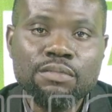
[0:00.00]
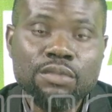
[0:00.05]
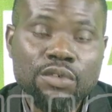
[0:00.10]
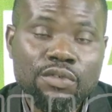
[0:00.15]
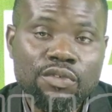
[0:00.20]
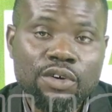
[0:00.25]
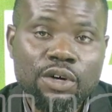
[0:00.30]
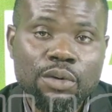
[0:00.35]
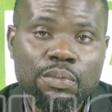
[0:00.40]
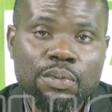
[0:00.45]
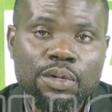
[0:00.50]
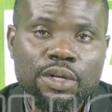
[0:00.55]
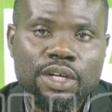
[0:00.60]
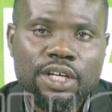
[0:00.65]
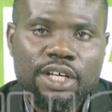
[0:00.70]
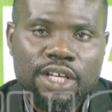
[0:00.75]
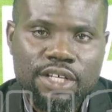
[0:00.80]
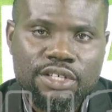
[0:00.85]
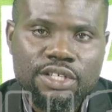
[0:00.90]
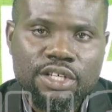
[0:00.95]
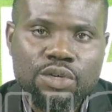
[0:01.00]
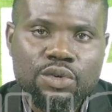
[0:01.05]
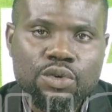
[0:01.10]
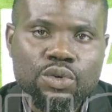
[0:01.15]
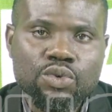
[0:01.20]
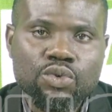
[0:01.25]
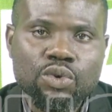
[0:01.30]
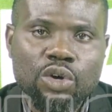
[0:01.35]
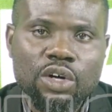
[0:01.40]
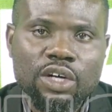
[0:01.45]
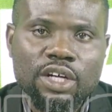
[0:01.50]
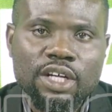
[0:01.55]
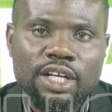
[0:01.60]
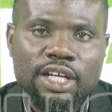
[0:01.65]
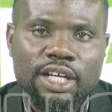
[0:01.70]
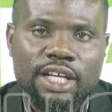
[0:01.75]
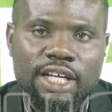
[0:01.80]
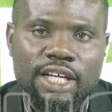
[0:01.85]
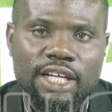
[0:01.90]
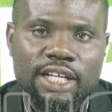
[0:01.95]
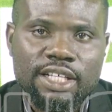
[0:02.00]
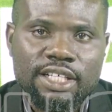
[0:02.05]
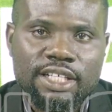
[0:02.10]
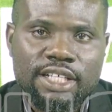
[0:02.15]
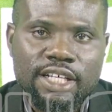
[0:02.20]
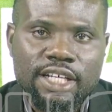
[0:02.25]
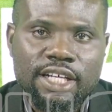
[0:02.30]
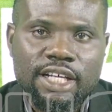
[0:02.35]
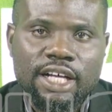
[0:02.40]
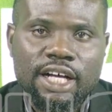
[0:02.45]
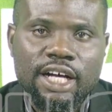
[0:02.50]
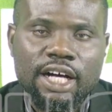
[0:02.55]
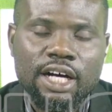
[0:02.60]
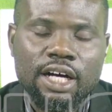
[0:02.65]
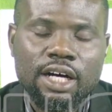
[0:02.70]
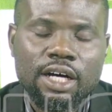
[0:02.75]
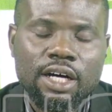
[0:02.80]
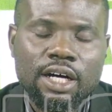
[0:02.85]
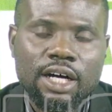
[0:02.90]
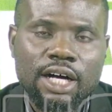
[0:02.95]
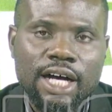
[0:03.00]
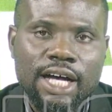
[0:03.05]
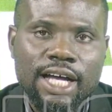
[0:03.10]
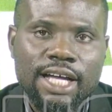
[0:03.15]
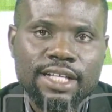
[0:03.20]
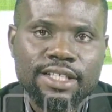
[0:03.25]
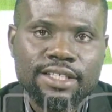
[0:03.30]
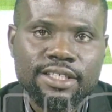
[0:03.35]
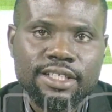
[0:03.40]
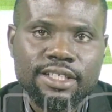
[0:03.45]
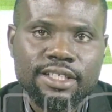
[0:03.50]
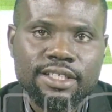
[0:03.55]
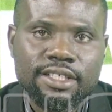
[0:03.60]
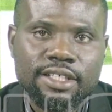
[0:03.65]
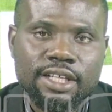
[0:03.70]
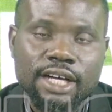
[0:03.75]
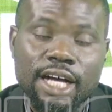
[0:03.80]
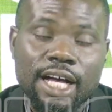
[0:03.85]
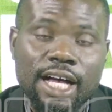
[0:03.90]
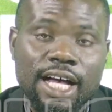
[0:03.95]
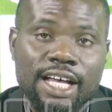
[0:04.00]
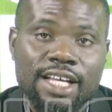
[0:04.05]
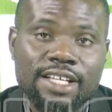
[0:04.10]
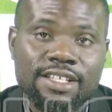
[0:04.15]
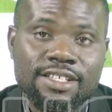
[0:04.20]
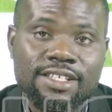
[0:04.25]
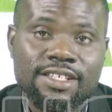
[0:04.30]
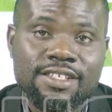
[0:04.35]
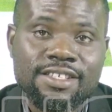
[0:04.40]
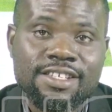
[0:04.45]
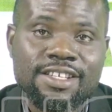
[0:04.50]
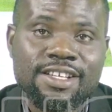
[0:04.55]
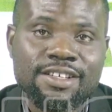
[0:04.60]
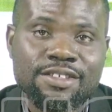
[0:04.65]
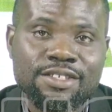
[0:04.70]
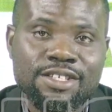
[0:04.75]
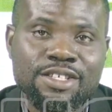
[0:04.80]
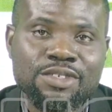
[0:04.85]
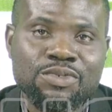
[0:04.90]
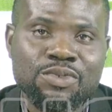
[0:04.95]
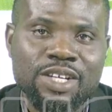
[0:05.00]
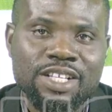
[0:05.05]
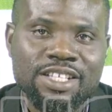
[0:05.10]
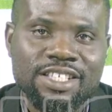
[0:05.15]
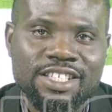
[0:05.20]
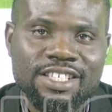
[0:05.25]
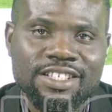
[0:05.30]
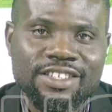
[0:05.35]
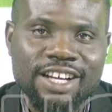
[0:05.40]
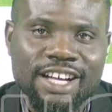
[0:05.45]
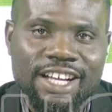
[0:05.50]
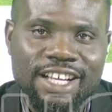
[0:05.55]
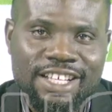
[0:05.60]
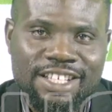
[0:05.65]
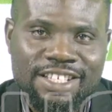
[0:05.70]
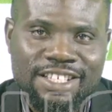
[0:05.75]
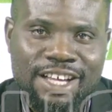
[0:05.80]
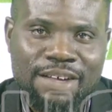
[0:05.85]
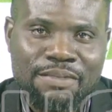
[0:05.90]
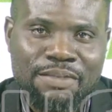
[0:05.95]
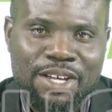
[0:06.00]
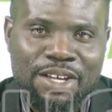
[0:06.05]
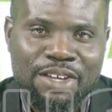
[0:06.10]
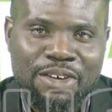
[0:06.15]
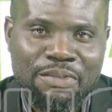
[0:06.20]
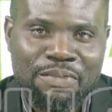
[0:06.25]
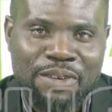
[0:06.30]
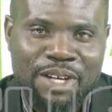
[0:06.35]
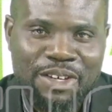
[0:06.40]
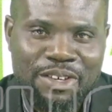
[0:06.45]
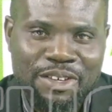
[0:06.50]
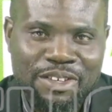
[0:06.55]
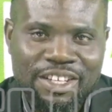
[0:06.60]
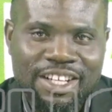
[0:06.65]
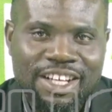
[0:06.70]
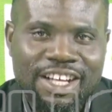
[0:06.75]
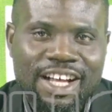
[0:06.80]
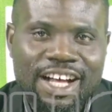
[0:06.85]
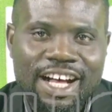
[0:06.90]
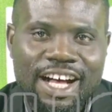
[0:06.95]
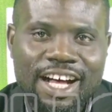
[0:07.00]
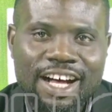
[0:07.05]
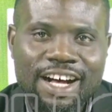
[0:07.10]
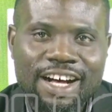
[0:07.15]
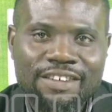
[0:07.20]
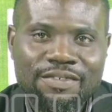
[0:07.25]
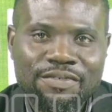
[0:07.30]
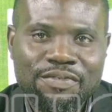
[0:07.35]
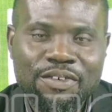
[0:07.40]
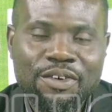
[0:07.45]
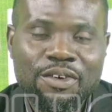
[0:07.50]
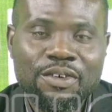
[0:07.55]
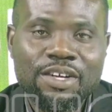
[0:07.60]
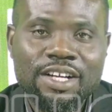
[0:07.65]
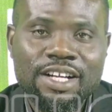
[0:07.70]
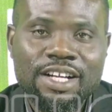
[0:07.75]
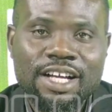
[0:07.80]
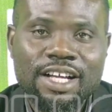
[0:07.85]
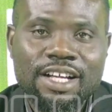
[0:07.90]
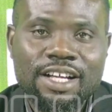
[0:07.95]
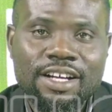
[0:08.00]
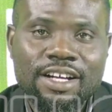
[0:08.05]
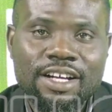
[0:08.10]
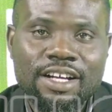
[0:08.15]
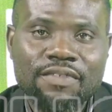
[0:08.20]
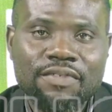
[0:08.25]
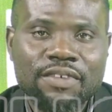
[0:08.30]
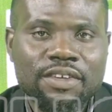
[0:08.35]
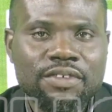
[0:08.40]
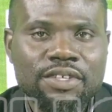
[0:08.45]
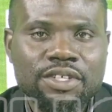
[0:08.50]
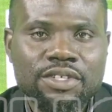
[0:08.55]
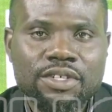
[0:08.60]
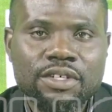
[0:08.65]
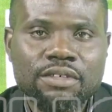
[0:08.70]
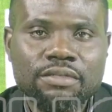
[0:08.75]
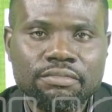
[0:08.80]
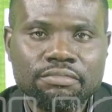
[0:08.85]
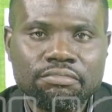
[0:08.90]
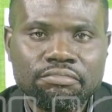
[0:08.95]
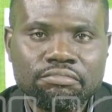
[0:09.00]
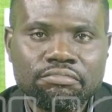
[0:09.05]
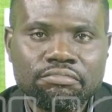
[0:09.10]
move up is a good one in the ITT, ICC T20 rankings, I beg your pardon. And for the, the Cricket Federation,